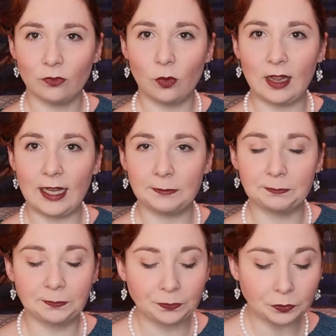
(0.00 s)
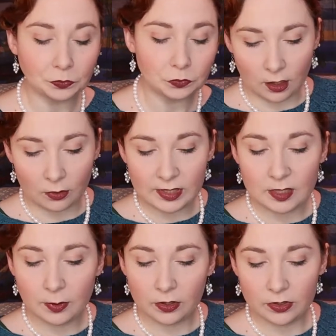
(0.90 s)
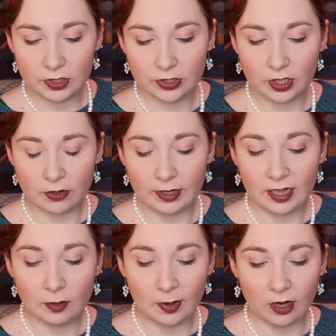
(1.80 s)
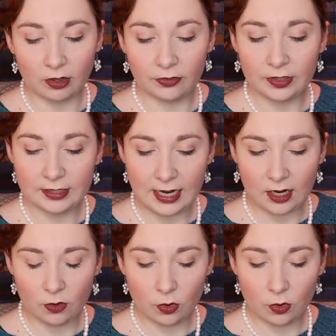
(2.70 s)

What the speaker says: Voila. Are we supposed to start reading the biographies now,